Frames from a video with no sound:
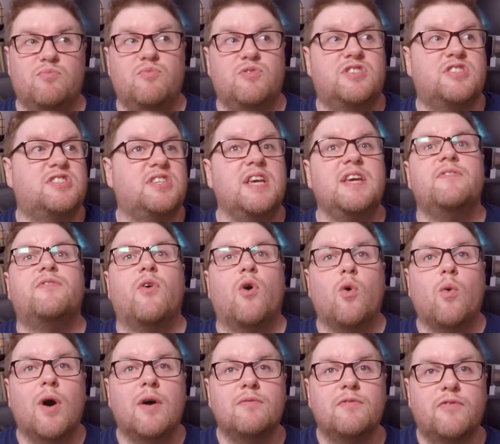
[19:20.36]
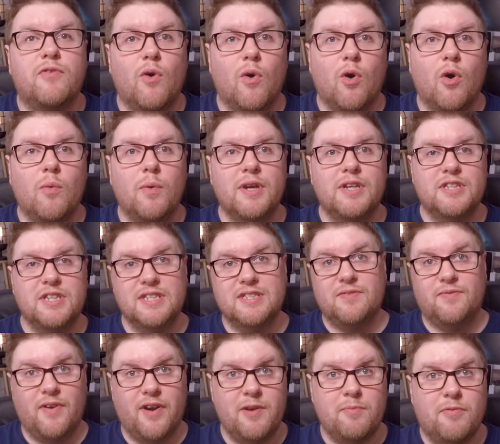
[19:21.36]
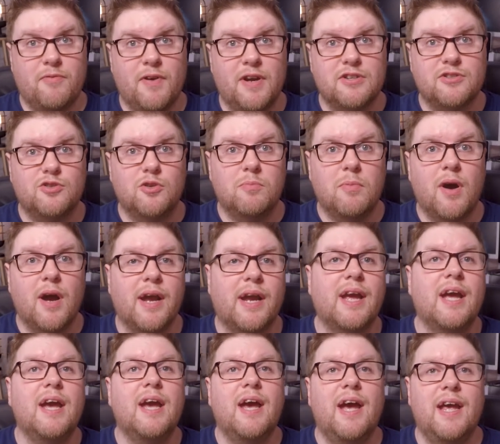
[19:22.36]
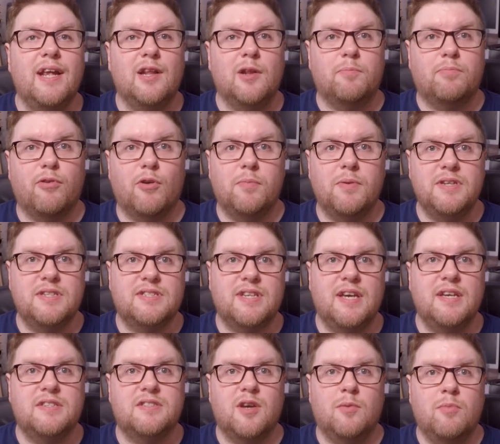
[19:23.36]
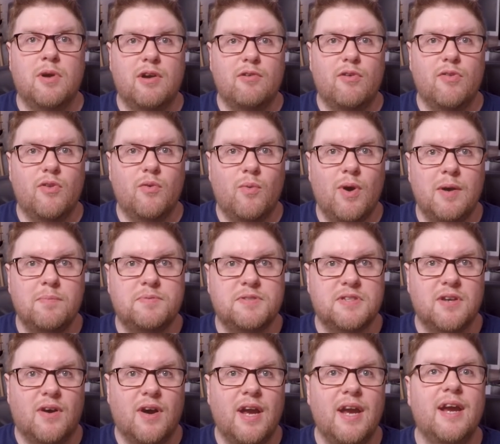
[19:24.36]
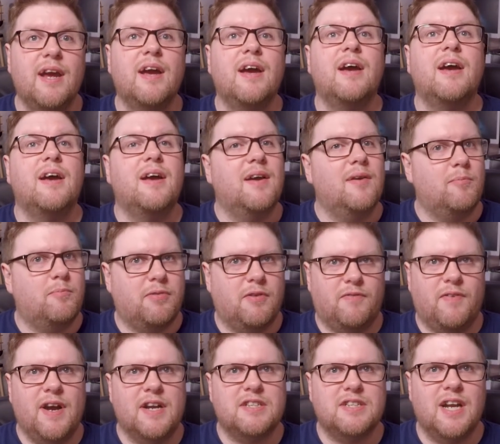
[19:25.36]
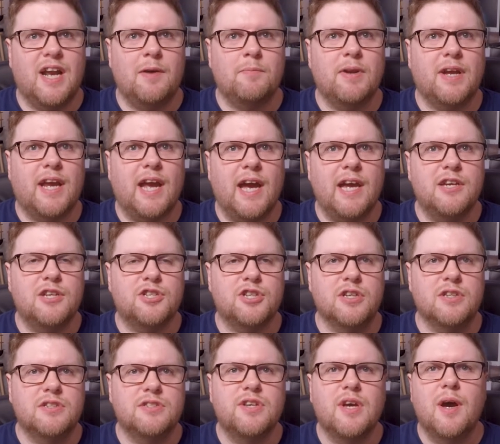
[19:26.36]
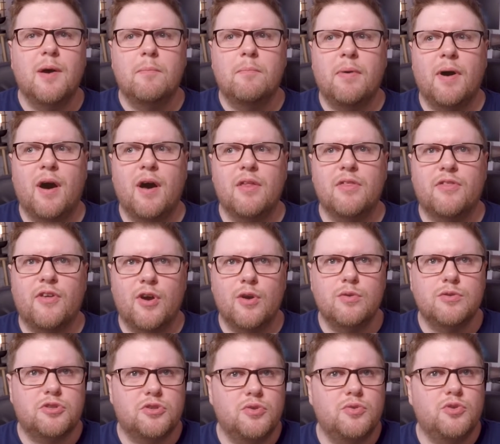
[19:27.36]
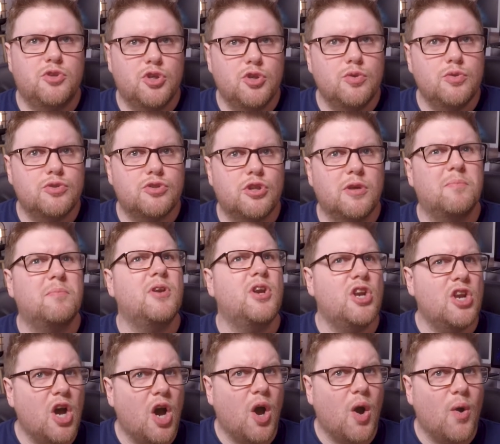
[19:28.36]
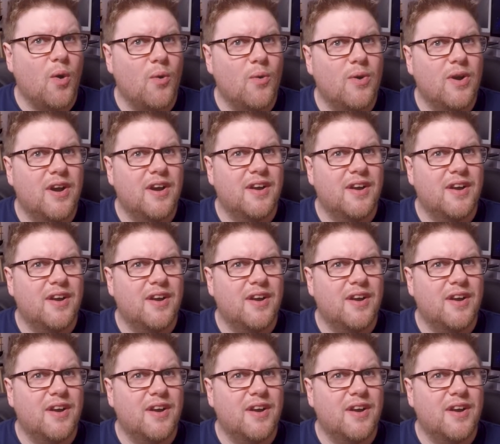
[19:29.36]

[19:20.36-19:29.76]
C414, which is a very professional mic, it'll probably say somewhere on the website professional applications, but those who use them know